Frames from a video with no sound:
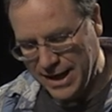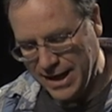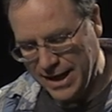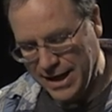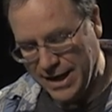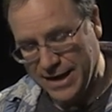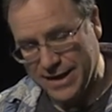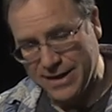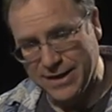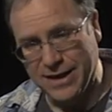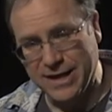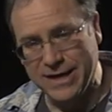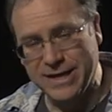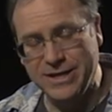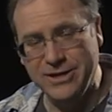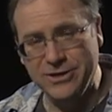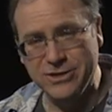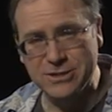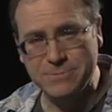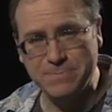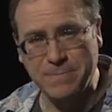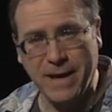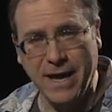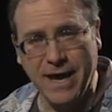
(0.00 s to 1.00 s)
unlike
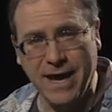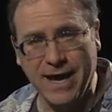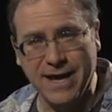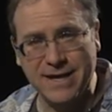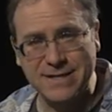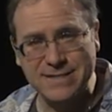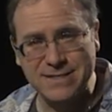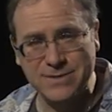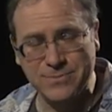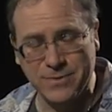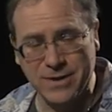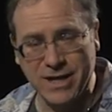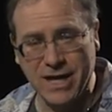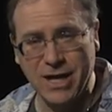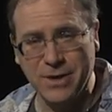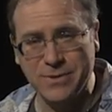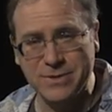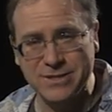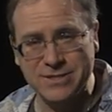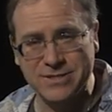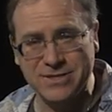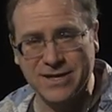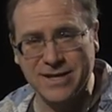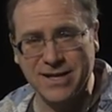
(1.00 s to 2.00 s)
years past when I
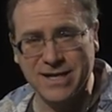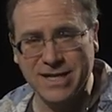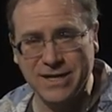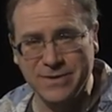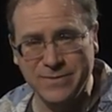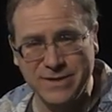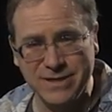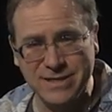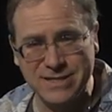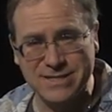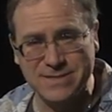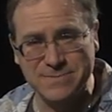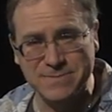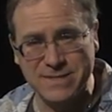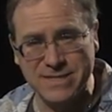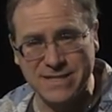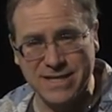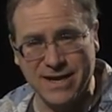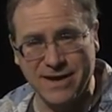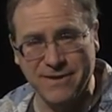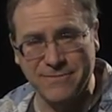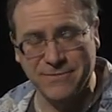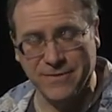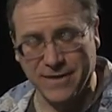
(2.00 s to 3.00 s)
always thought I'll get rid of some
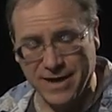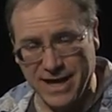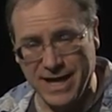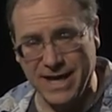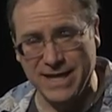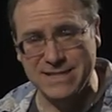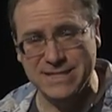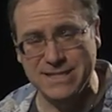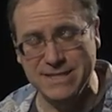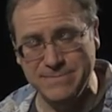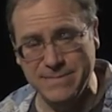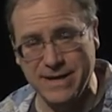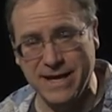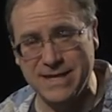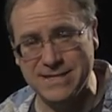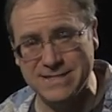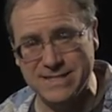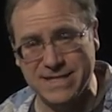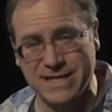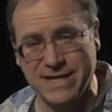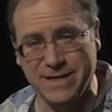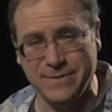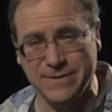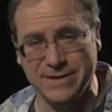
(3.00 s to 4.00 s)
stuff, I actually managed to
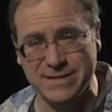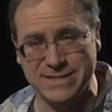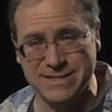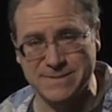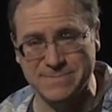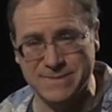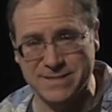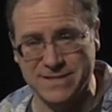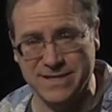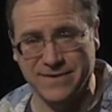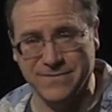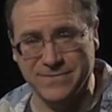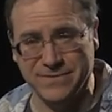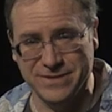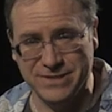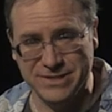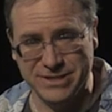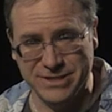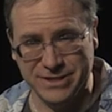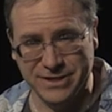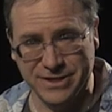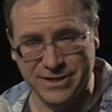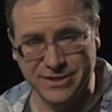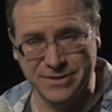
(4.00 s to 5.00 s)
get rid of some stuff this
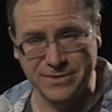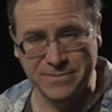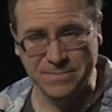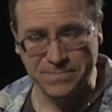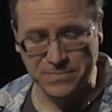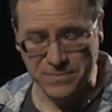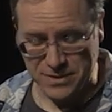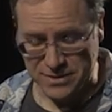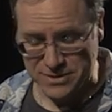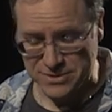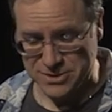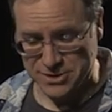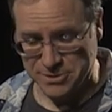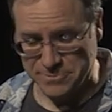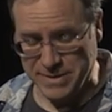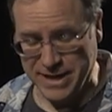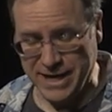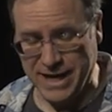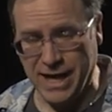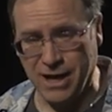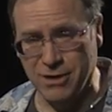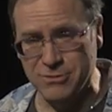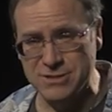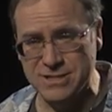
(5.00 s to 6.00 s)
year. So my
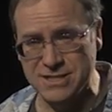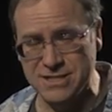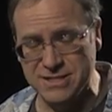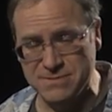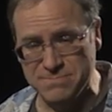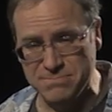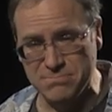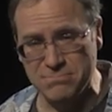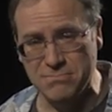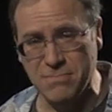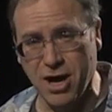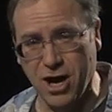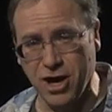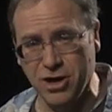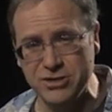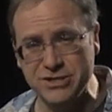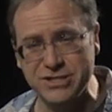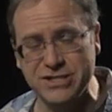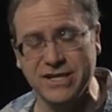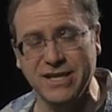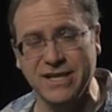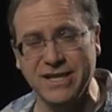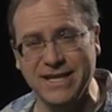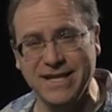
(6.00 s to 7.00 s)
house is
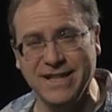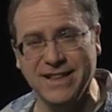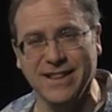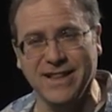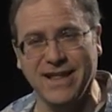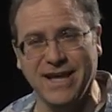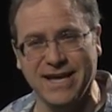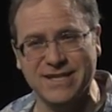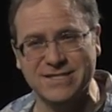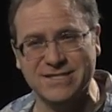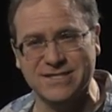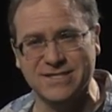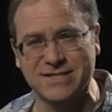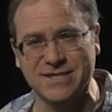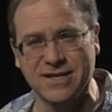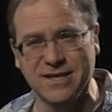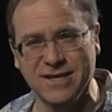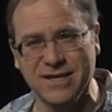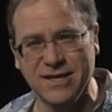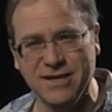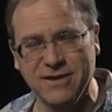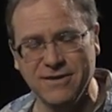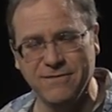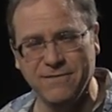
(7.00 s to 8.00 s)
marginally less
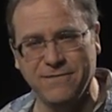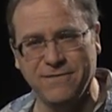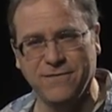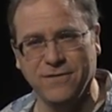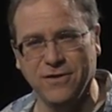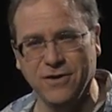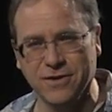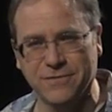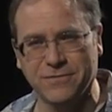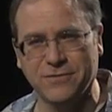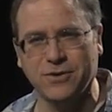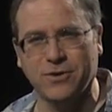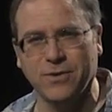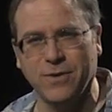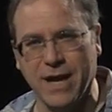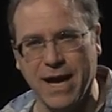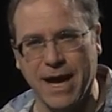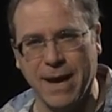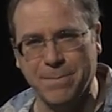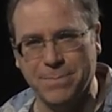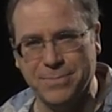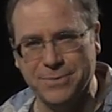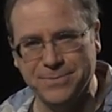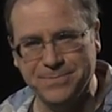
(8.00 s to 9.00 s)
full of
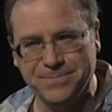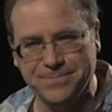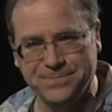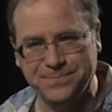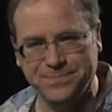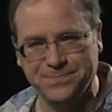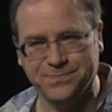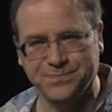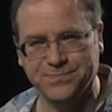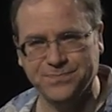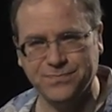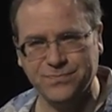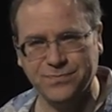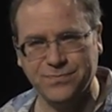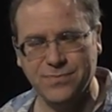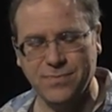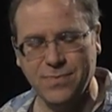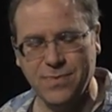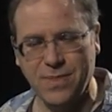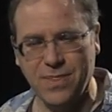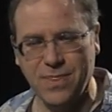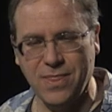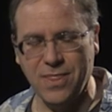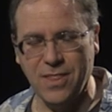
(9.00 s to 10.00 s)
crap,
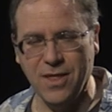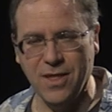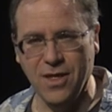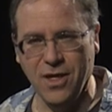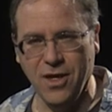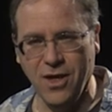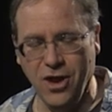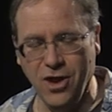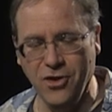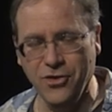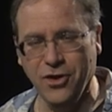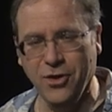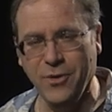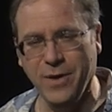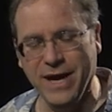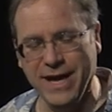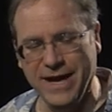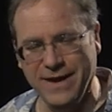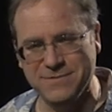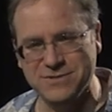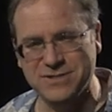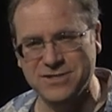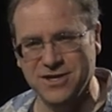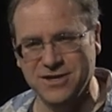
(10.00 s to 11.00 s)
although I
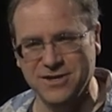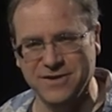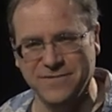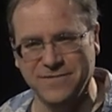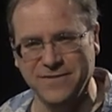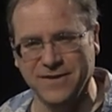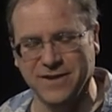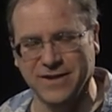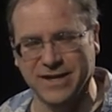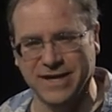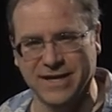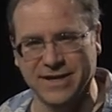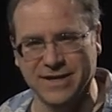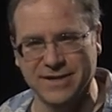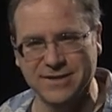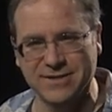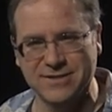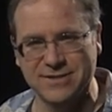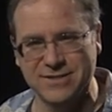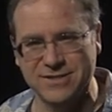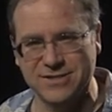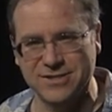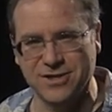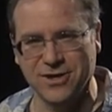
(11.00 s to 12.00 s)
have started to fill in.
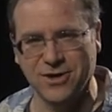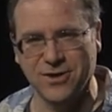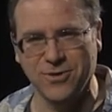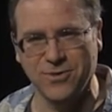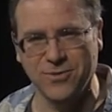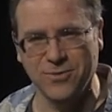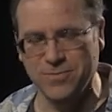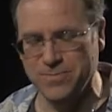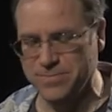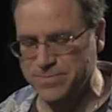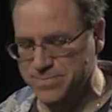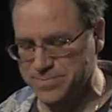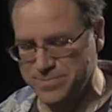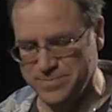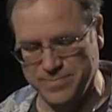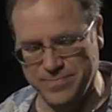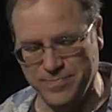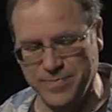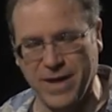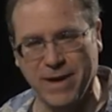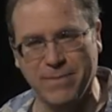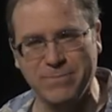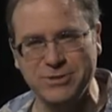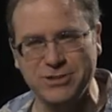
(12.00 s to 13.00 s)
So
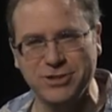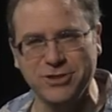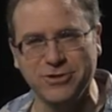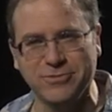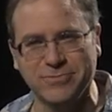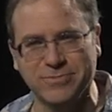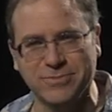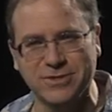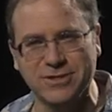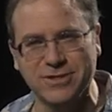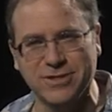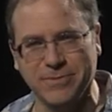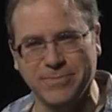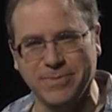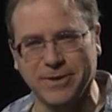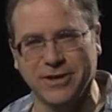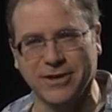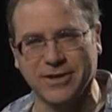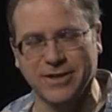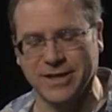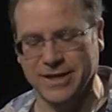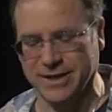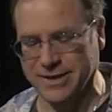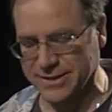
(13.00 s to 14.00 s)
I'm doomed,
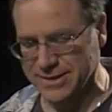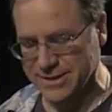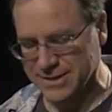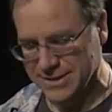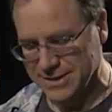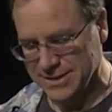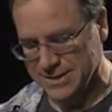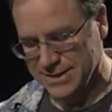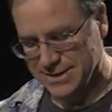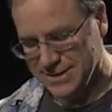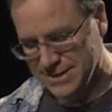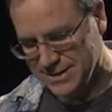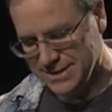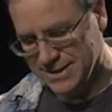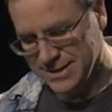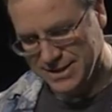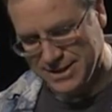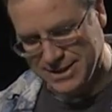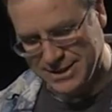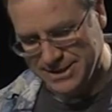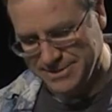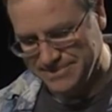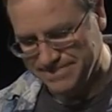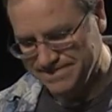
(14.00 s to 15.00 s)
apparently.
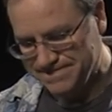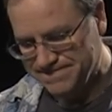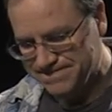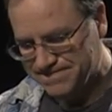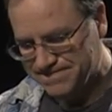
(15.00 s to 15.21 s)
One